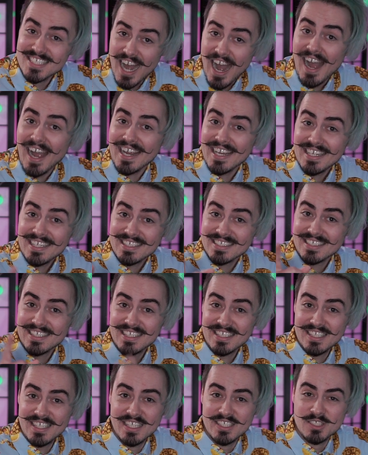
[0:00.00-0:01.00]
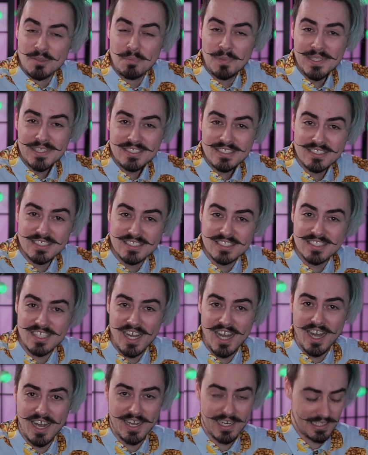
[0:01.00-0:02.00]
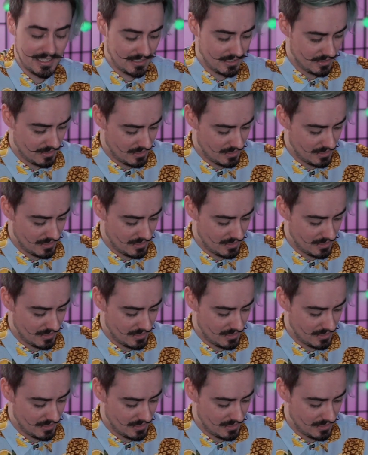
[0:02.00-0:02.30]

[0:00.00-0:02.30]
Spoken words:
guy is a business guy.